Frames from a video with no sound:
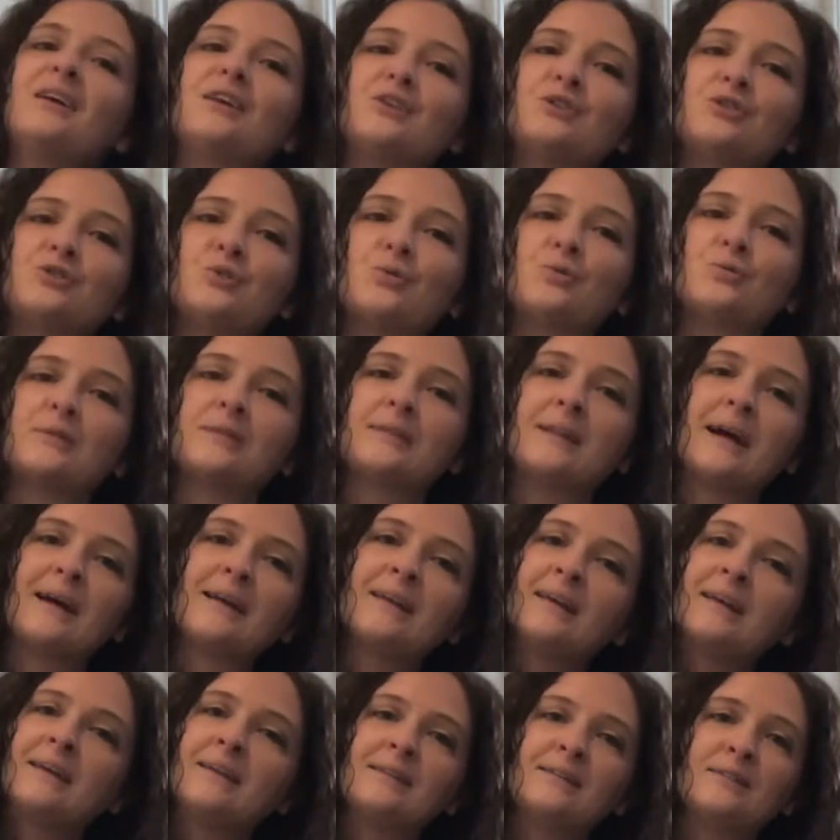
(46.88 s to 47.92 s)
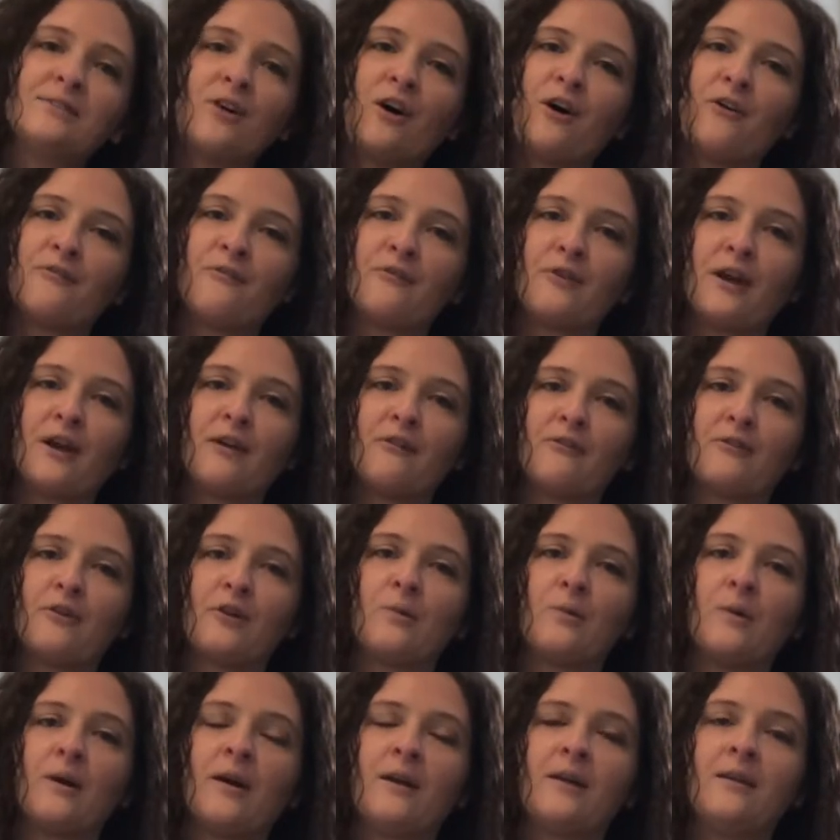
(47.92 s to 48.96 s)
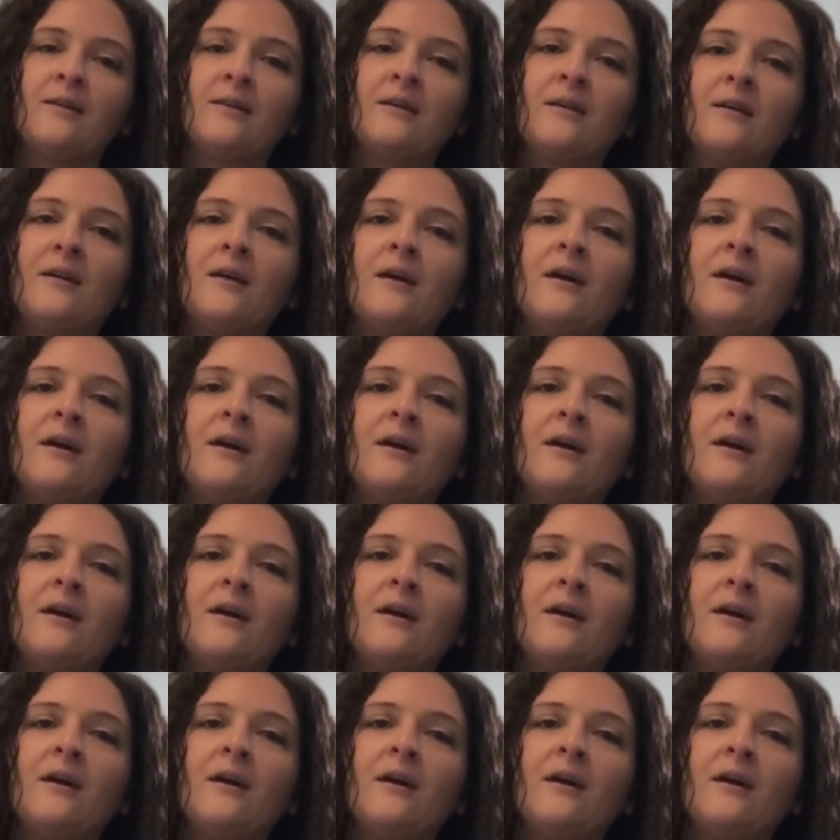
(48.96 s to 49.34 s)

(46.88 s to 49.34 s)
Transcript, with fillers: So snacking is not for everyone,